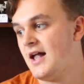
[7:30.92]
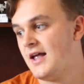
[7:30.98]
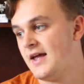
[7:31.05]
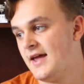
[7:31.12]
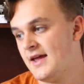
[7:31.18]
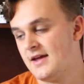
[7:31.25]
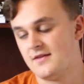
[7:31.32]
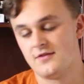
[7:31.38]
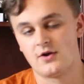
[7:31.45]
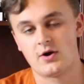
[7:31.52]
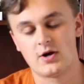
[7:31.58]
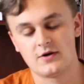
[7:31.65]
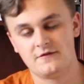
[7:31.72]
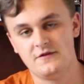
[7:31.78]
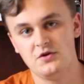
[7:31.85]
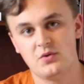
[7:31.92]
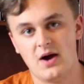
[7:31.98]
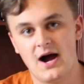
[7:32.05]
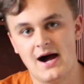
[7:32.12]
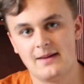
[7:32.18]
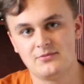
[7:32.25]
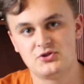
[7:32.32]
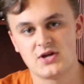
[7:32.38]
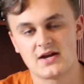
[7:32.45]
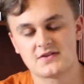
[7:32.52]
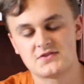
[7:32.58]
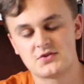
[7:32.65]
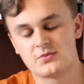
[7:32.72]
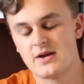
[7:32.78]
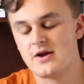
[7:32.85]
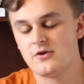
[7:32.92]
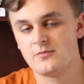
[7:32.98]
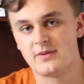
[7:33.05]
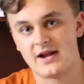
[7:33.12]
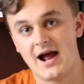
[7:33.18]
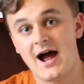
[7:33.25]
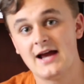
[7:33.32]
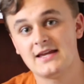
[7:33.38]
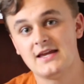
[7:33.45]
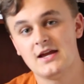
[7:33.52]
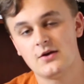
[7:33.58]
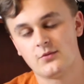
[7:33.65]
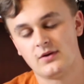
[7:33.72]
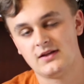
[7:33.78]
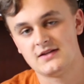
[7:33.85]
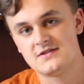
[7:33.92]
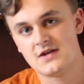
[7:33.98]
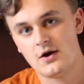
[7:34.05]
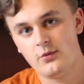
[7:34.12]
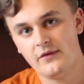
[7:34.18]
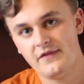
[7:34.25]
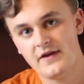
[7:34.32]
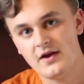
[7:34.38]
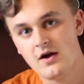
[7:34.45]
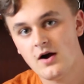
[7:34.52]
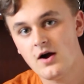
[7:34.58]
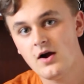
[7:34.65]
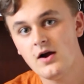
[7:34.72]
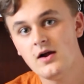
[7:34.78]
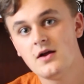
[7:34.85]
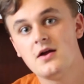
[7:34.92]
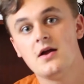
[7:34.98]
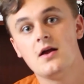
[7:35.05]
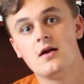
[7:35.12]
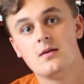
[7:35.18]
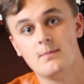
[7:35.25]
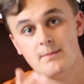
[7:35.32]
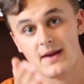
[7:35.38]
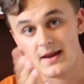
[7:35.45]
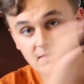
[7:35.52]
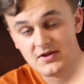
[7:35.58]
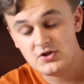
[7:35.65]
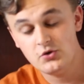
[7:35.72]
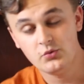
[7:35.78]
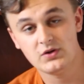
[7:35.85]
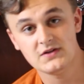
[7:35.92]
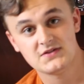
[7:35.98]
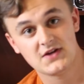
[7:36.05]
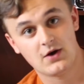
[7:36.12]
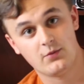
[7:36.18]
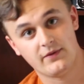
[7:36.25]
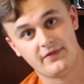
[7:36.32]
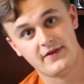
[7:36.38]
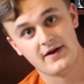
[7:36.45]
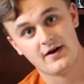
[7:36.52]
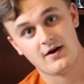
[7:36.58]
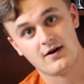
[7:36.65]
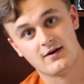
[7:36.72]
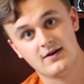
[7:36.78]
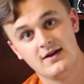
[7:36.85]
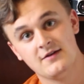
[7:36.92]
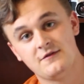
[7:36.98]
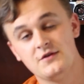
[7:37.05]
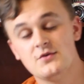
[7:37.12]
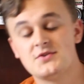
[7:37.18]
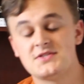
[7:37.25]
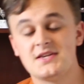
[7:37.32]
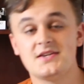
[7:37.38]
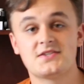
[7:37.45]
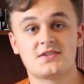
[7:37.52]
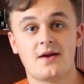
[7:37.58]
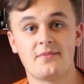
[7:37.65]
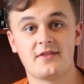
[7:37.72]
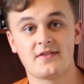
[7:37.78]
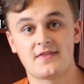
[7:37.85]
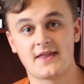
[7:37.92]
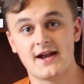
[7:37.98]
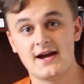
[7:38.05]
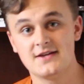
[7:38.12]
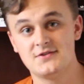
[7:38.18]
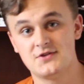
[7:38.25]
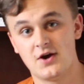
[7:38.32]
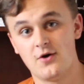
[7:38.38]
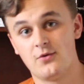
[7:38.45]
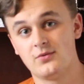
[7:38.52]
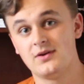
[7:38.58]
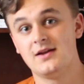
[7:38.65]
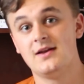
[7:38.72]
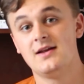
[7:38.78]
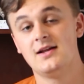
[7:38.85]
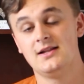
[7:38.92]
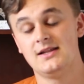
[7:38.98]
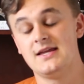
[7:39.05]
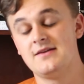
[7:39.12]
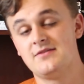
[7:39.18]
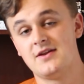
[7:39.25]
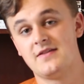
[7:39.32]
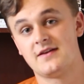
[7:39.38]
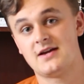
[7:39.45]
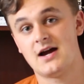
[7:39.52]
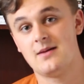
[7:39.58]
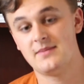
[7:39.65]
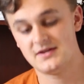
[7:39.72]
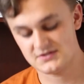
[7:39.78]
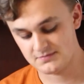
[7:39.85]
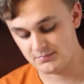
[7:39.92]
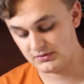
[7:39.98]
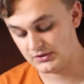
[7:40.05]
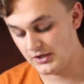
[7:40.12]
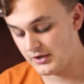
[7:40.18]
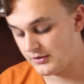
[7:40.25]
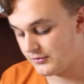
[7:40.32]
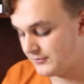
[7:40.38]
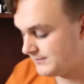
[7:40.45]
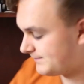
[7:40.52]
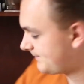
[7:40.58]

And there are a few objects around, but I can't really tell what they are. Maybe you can tell what they are. If you see something that I don't, leave it in the comments below.